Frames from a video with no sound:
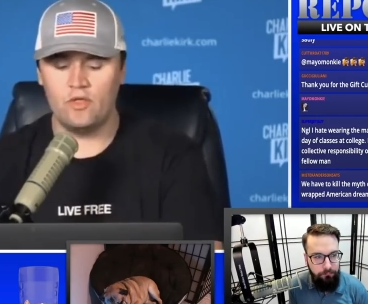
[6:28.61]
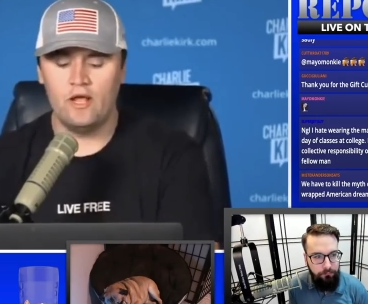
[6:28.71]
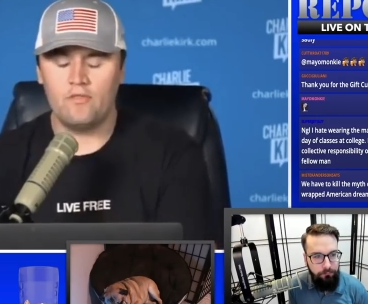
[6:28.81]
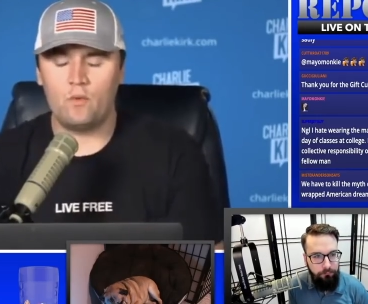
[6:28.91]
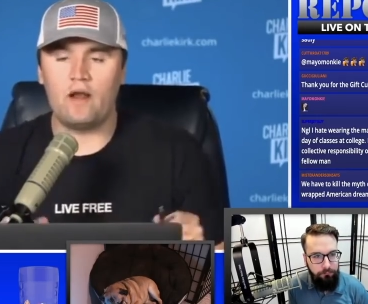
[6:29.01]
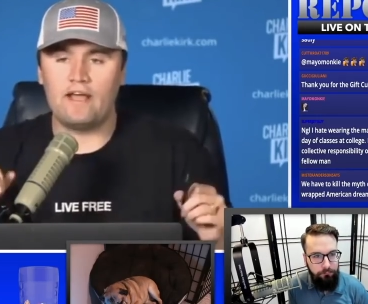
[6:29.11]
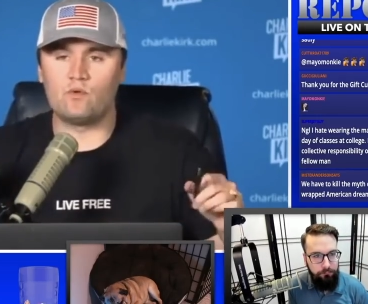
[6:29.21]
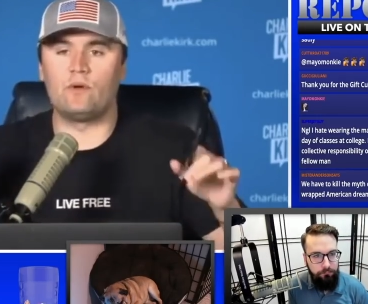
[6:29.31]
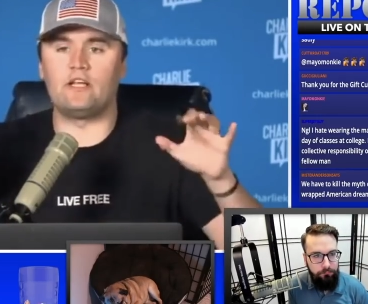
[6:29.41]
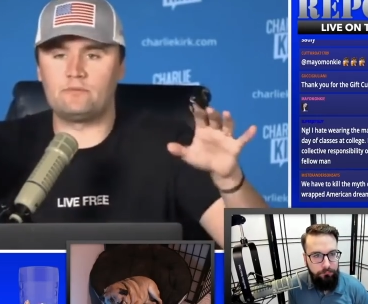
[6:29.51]
Speaker 1: So they want
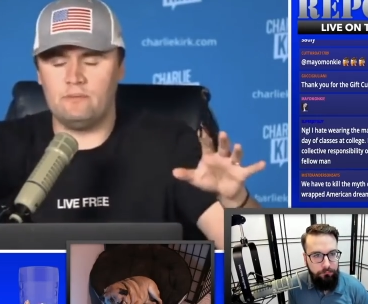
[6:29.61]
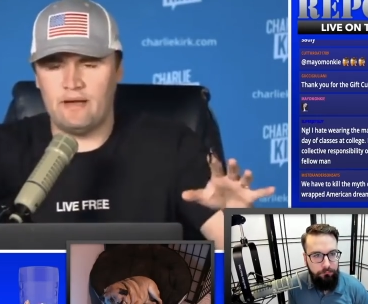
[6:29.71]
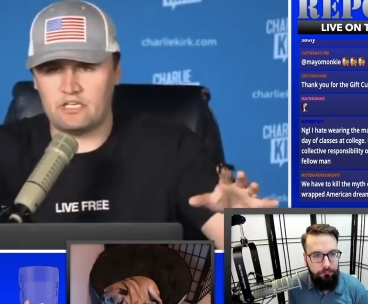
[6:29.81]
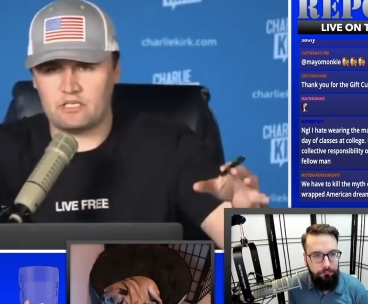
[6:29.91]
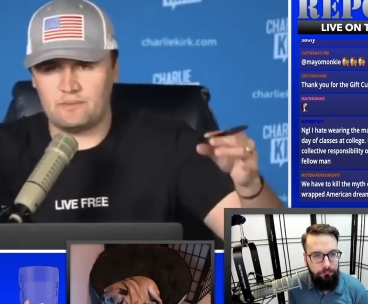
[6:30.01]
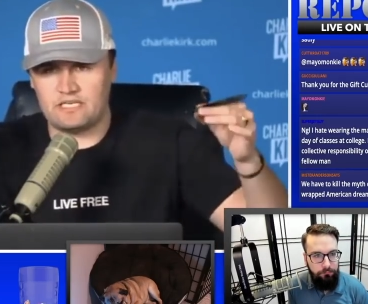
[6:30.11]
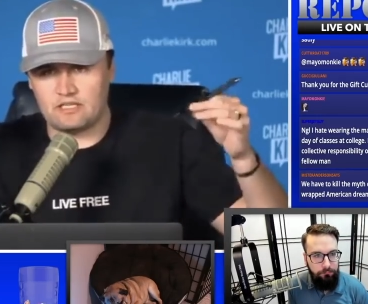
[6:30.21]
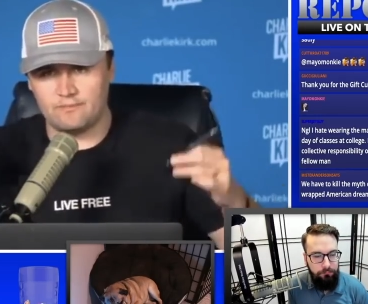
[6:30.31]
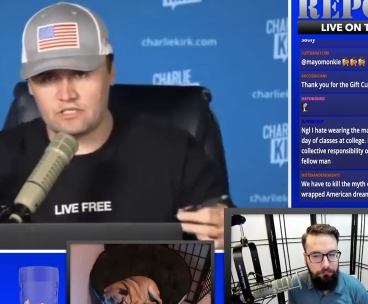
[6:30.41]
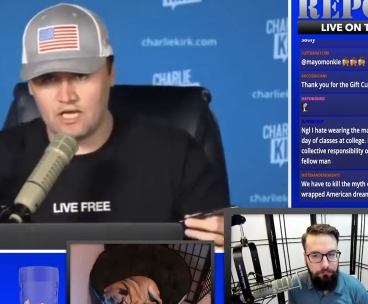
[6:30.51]
everyone else to be masked to protect